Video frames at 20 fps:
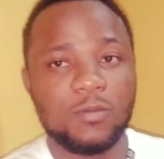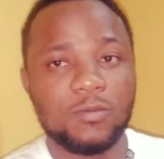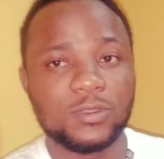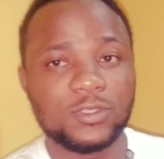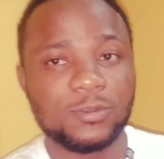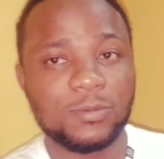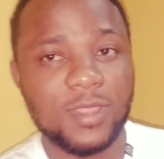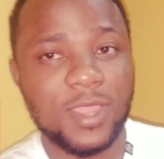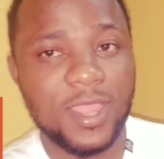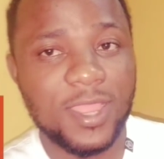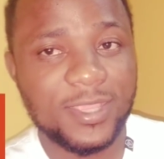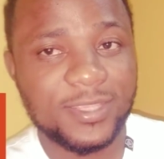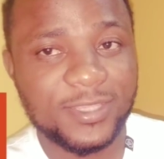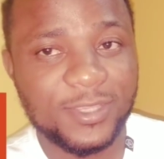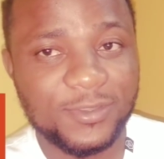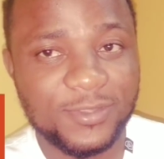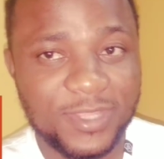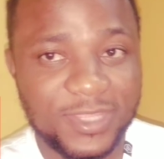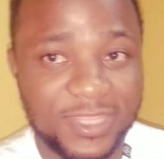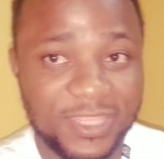What's up, guys?
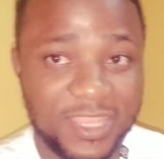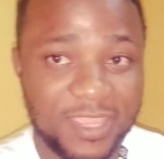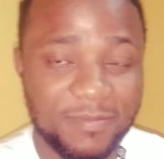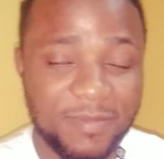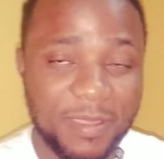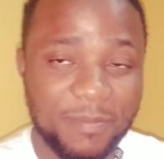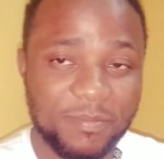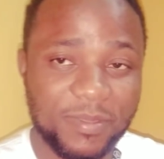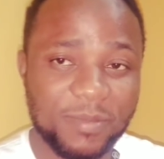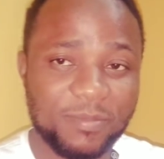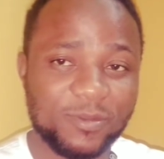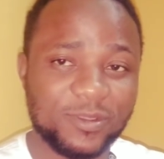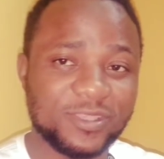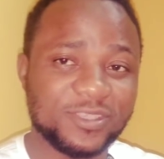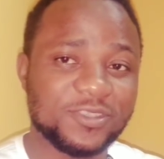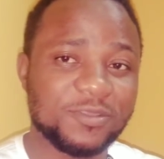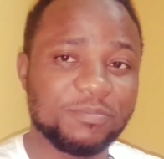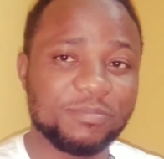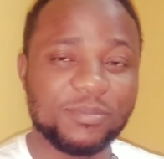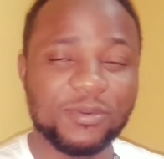How you not doing, my people?
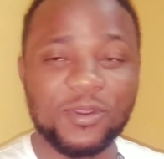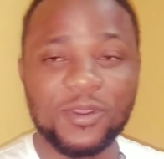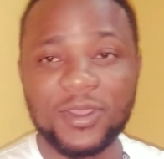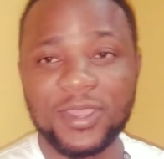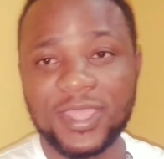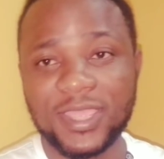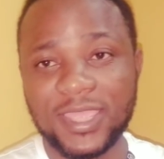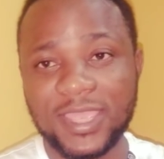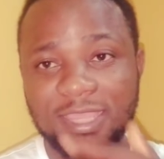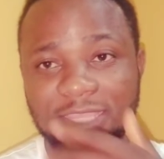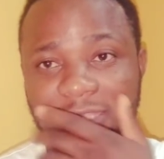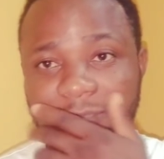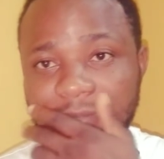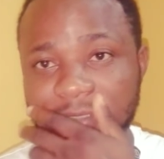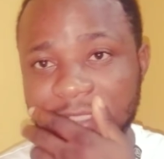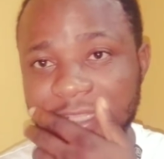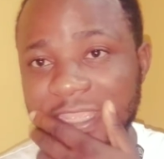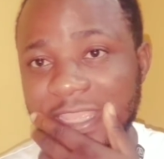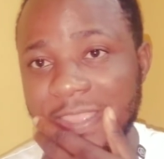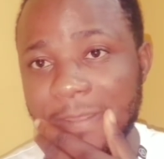It's your boy,
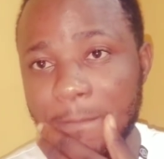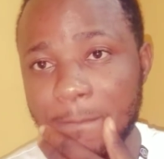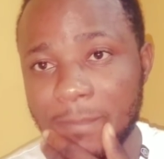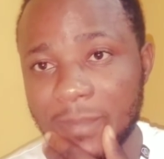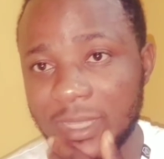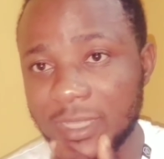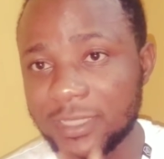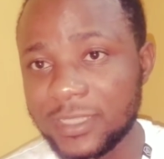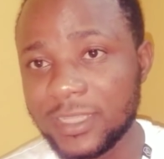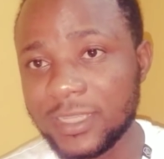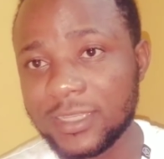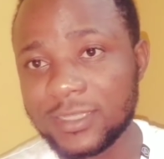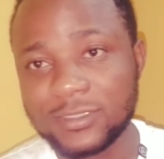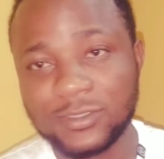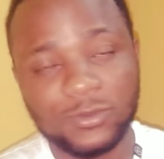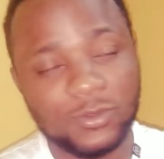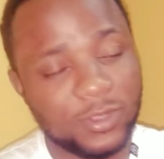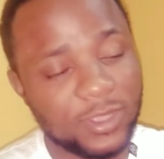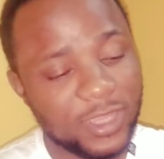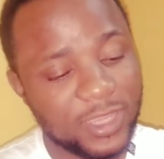Adamslink Media.
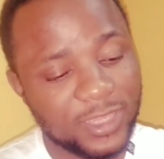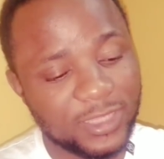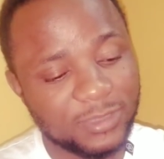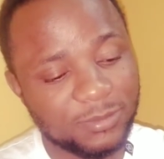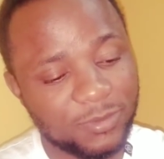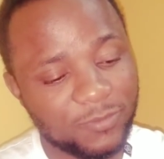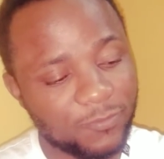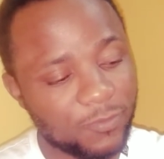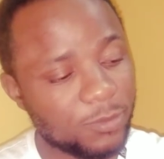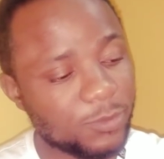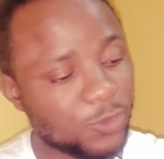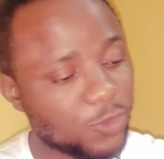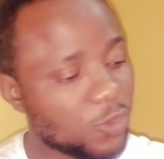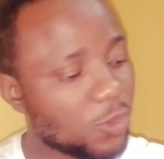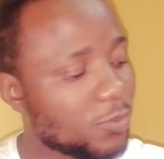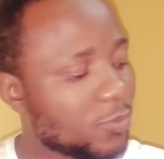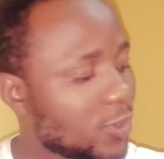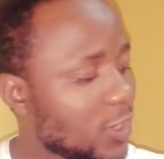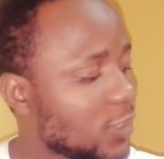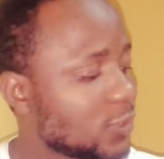So, guys, before we
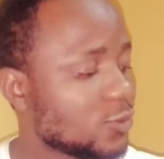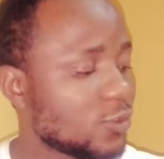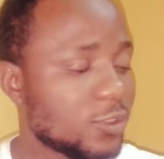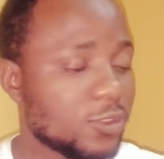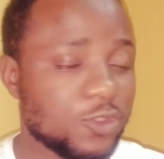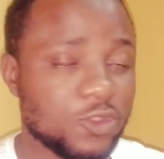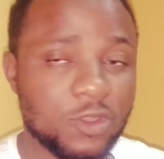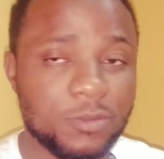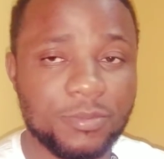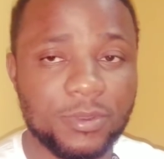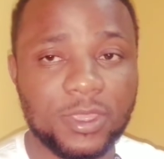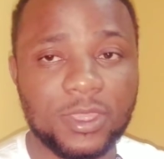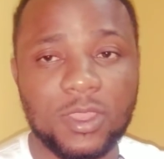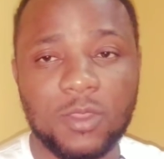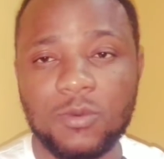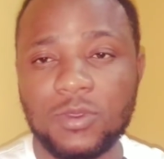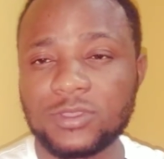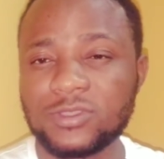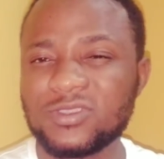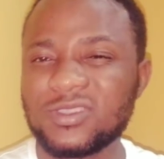jump right into the topic, I
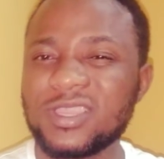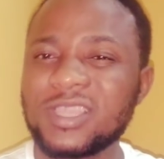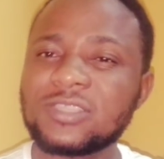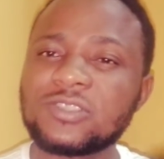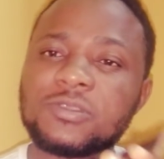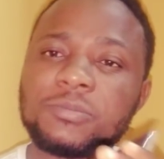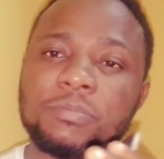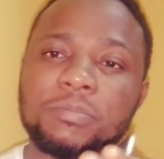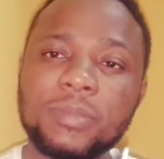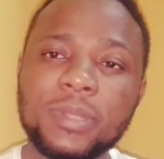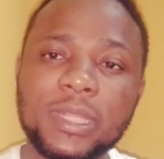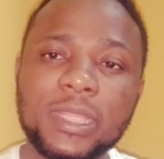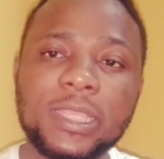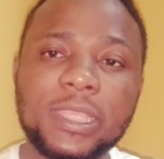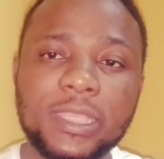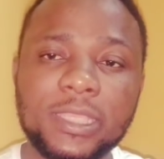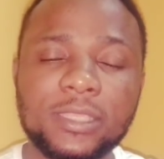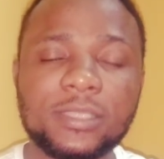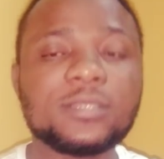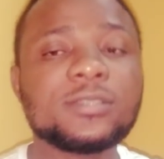want you guys to
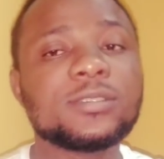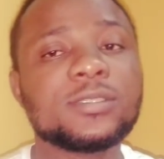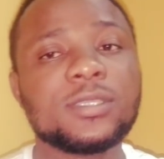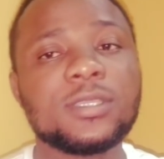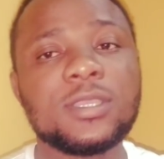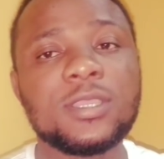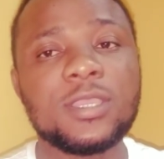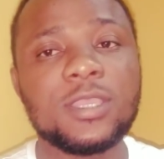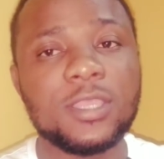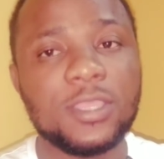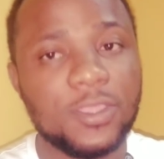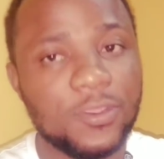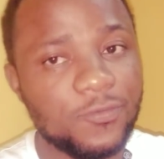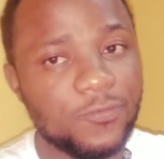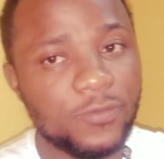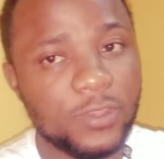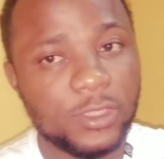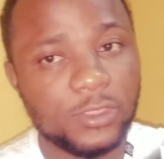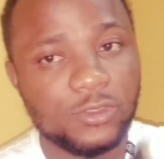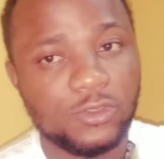please,
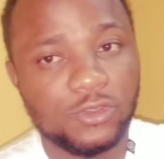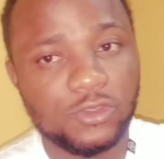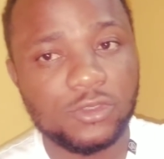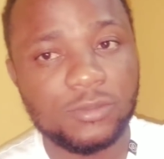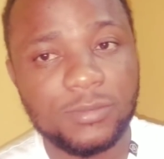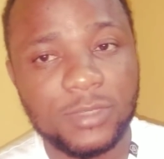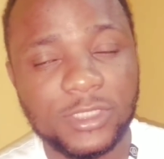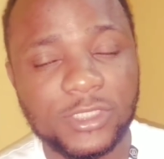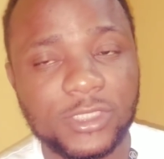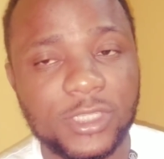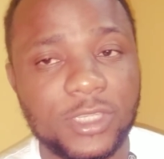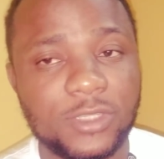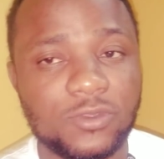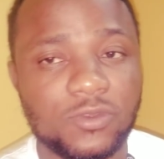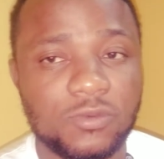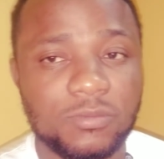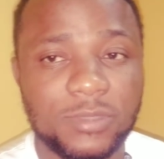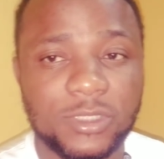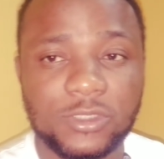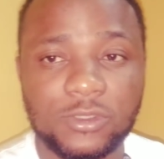if you're new to my
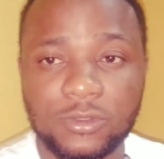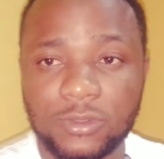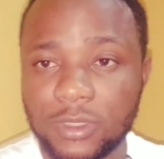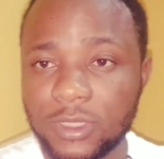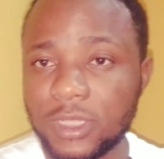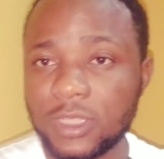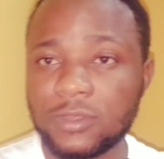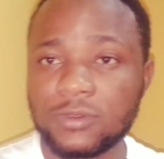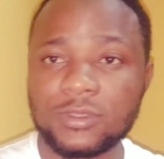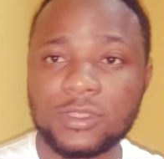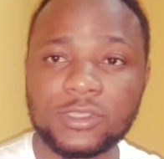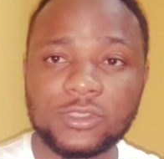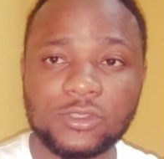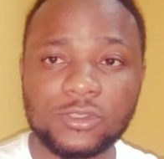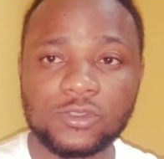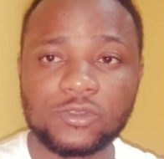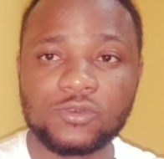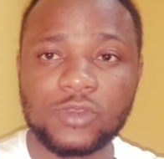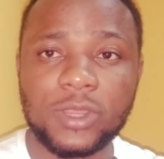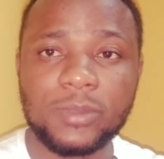channel, make sure you click on that
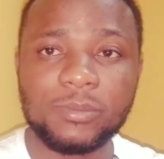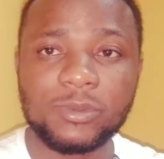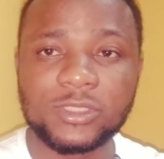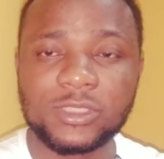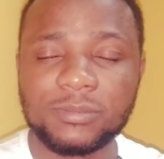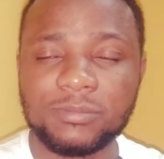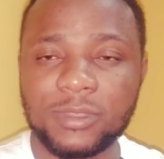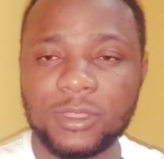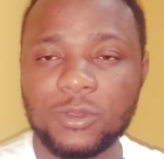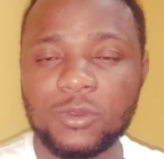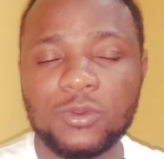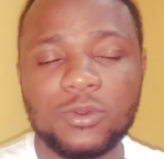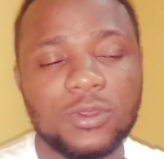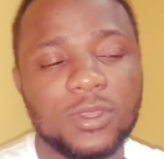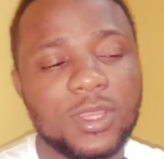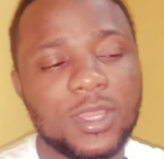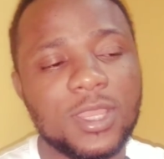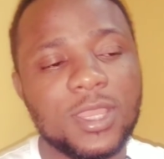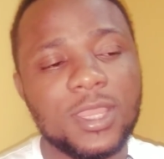subscribe button below.